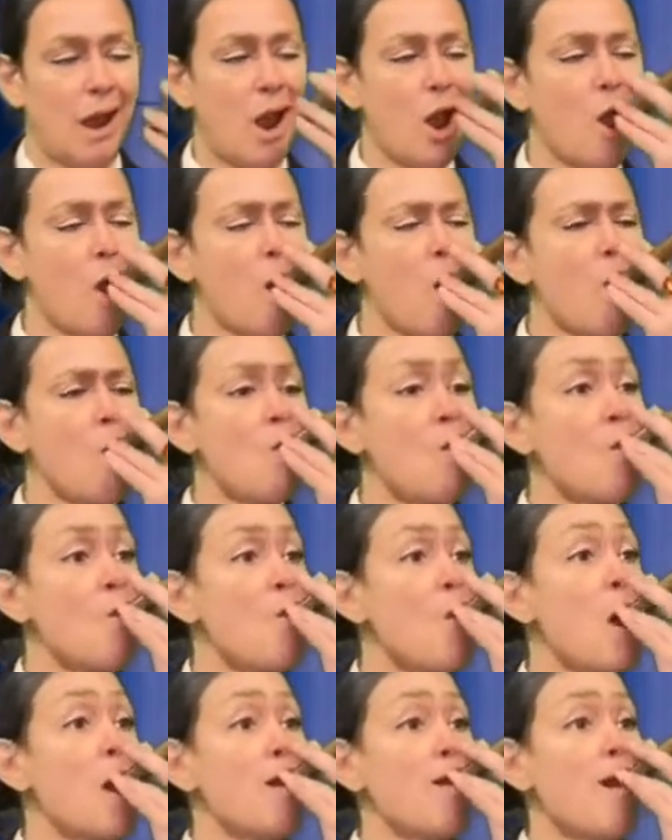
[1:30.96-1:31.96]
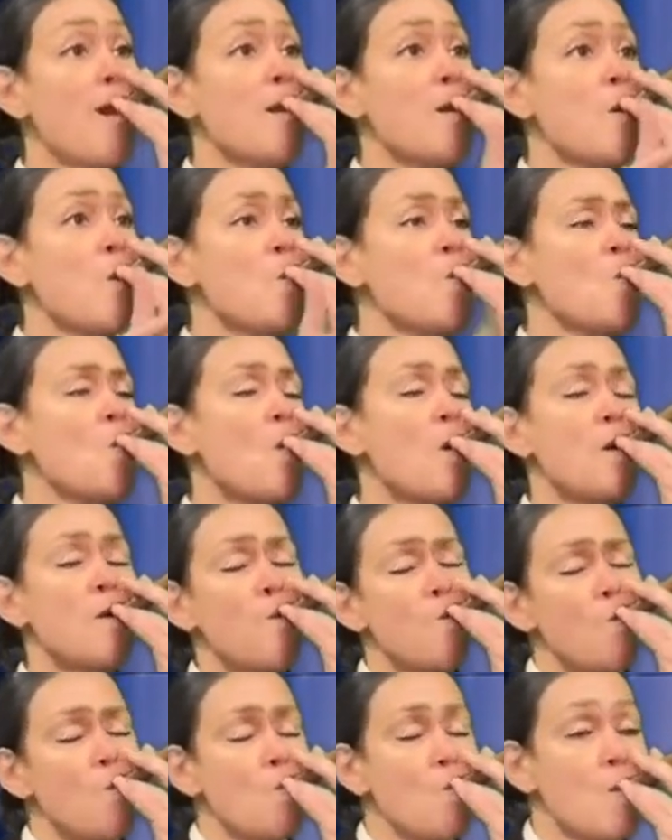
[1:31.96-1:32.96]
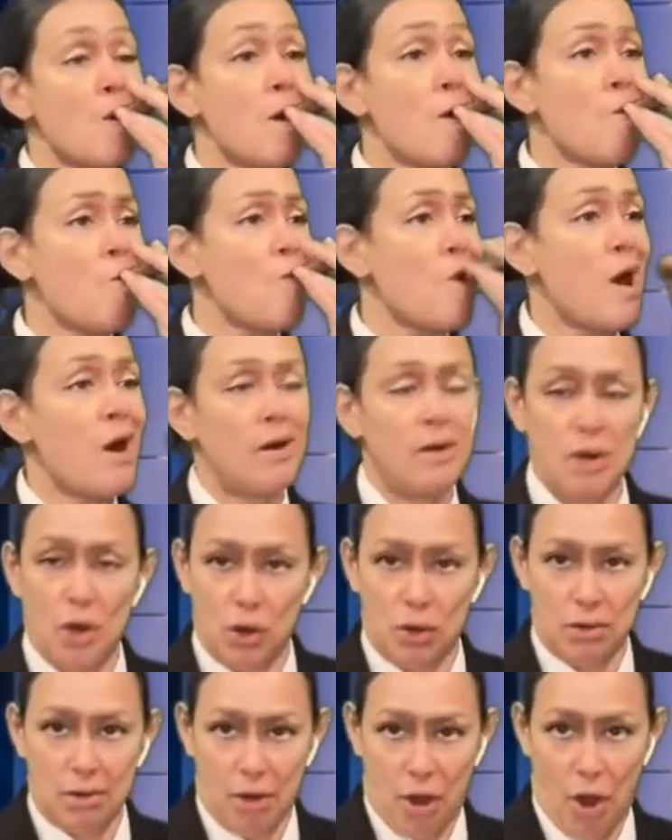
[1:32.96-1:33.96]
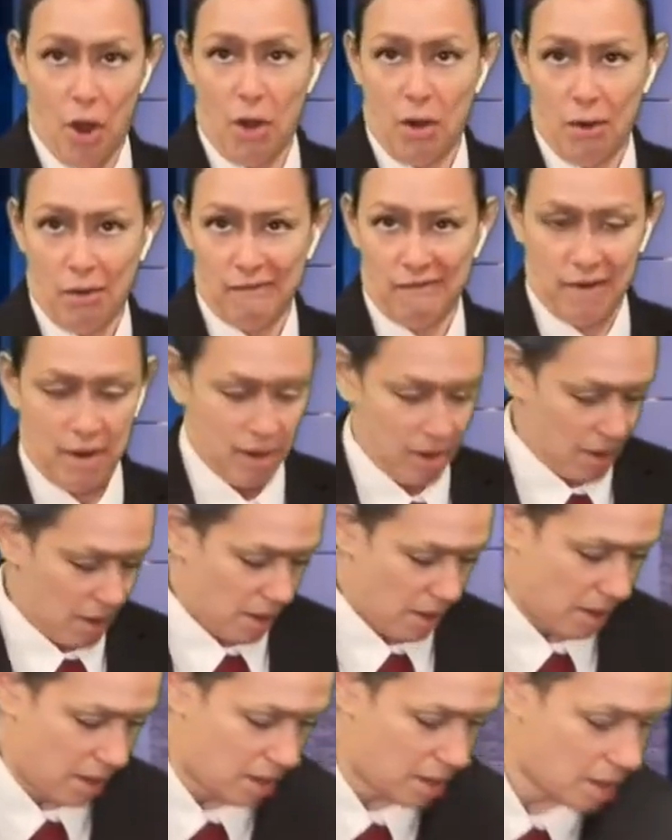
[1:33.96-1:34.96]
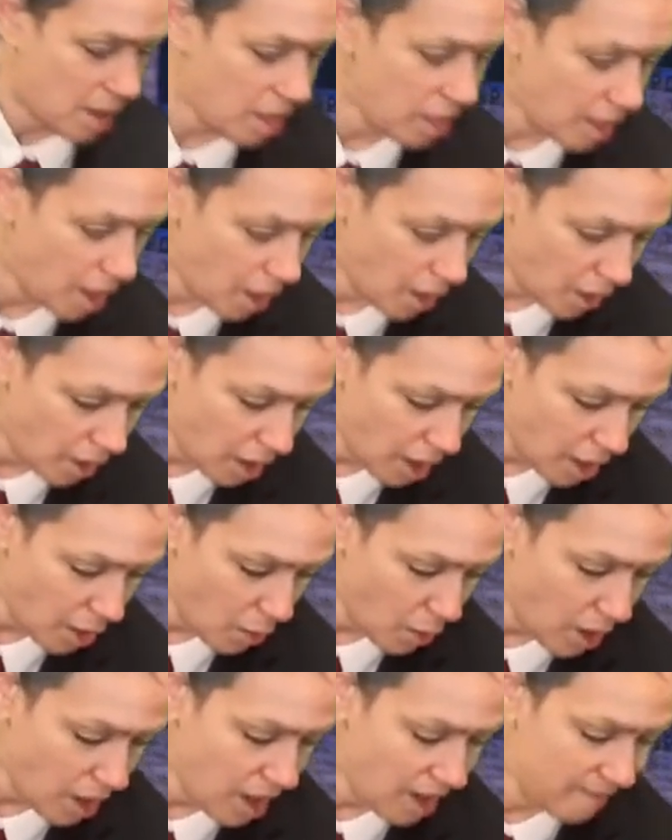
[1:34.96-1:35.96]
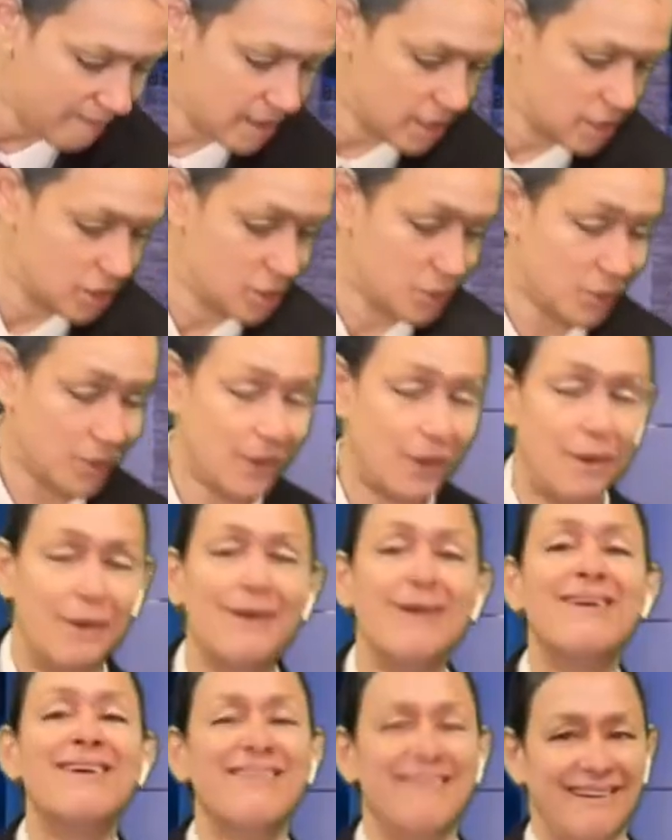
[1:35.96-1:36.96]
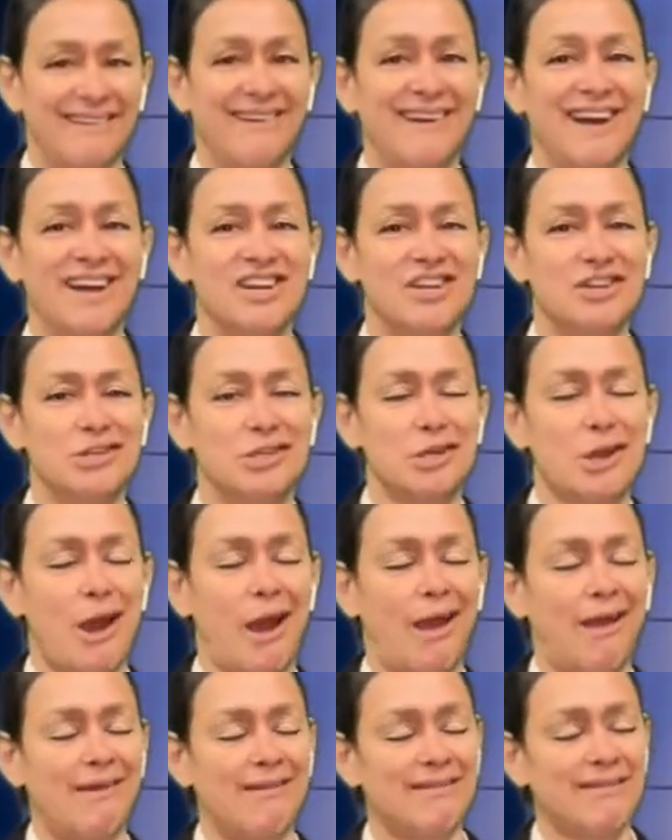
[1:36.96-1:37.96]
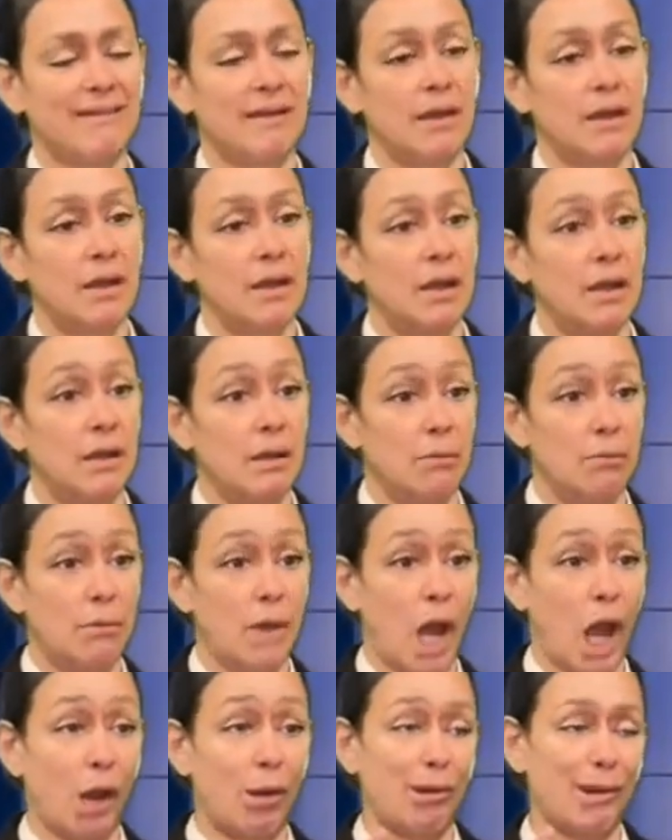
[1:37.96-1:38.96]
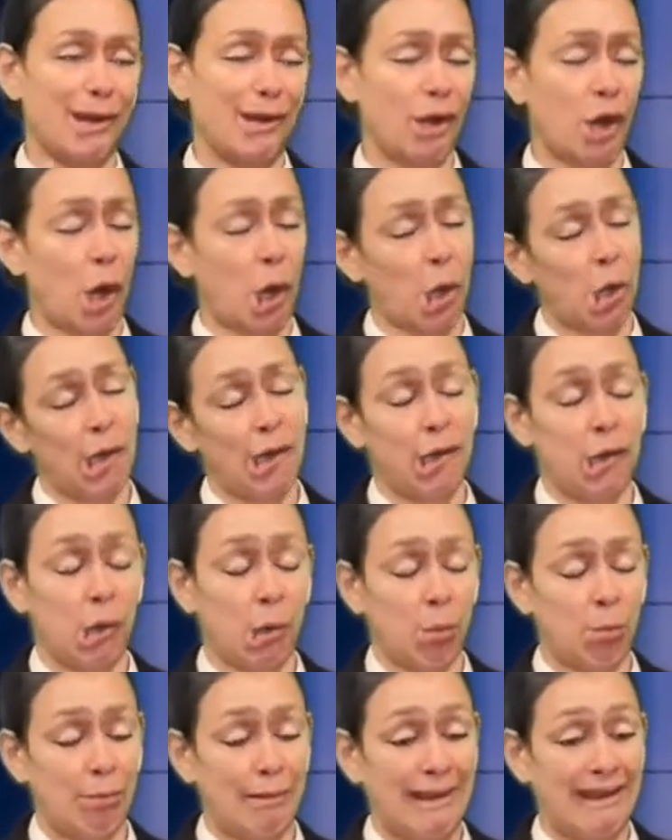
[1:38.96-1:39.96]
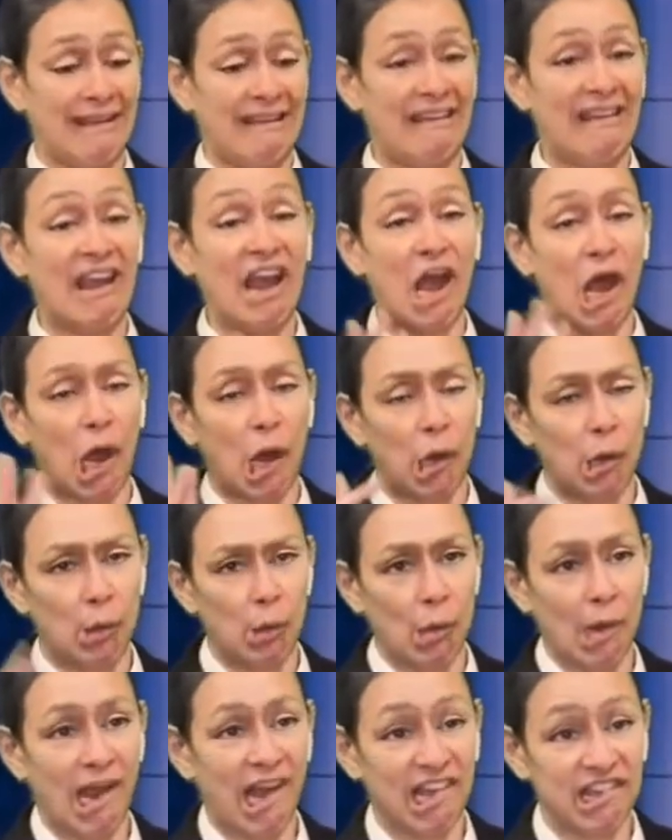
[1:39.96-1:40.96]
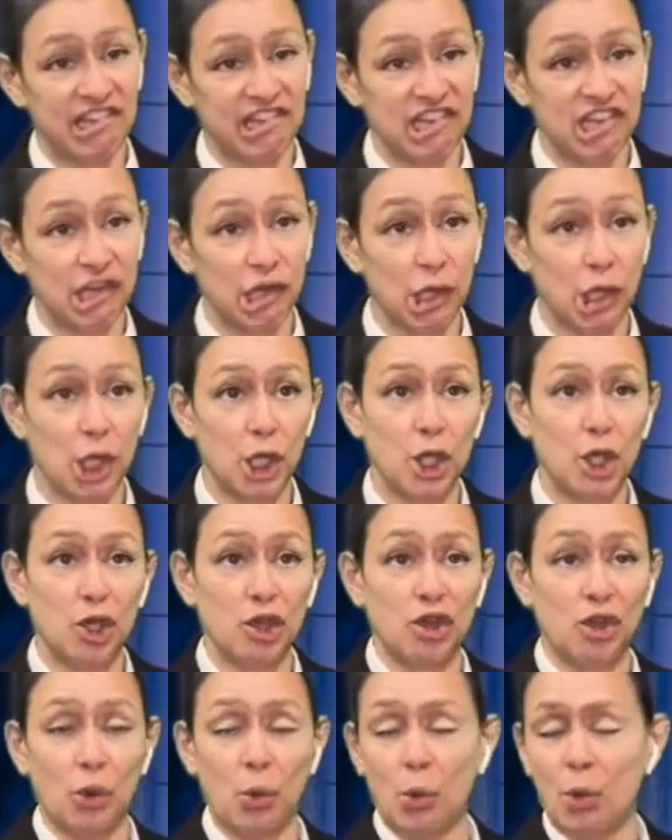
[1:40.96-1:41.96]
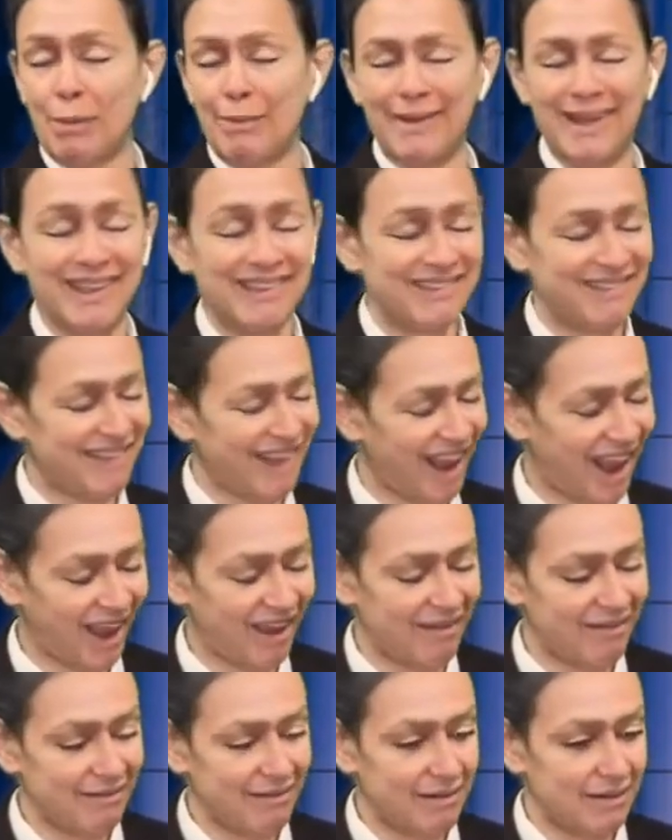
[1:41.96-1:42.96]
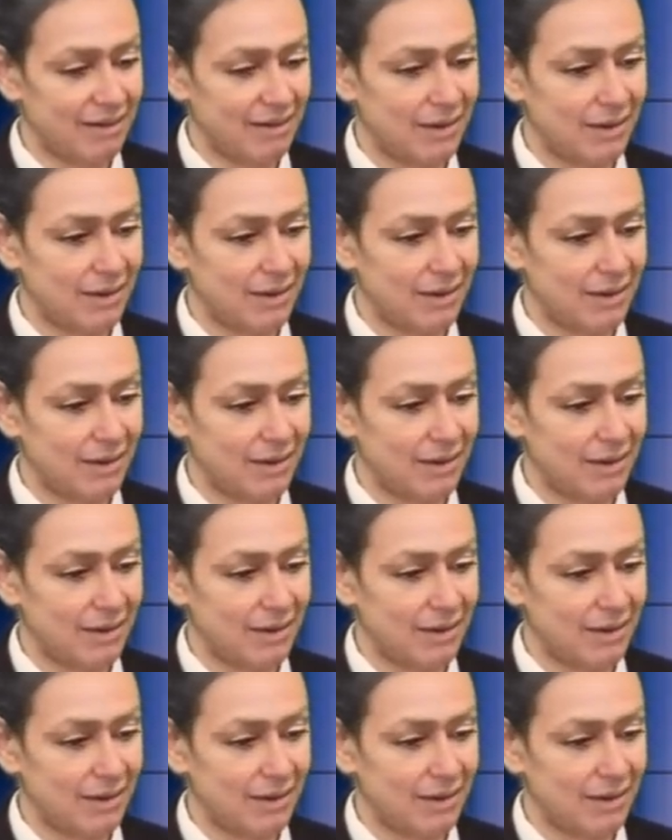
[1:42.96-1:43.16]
"For this is what the sovereign Lord Jehovah, the Holy One of Israel, says, by returning to me and resting, you will be saved.